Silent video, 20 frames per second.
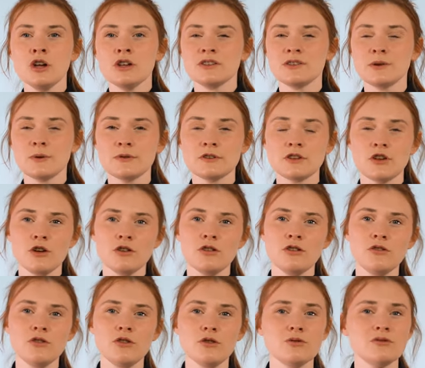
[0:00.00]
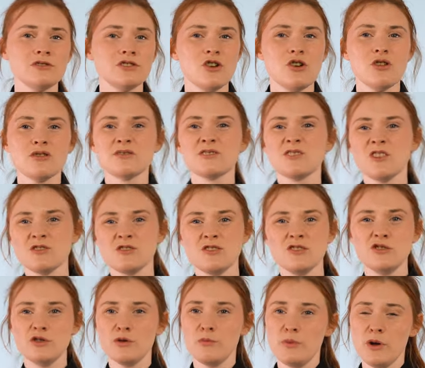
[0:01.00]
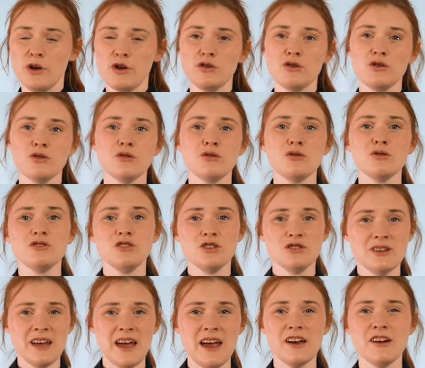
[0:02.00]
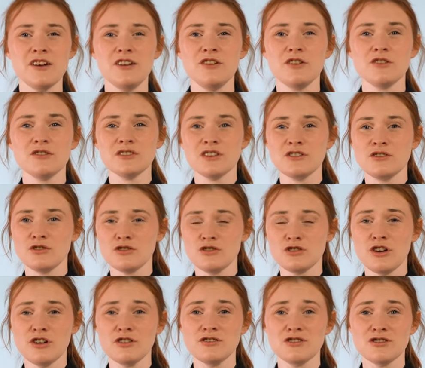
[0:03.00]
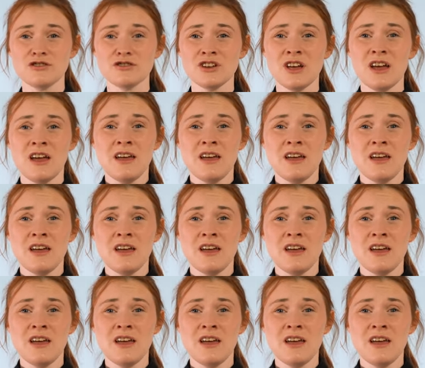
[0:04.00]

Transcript: So it's good in those dogs such as your poodles, your terriers and your schnauzers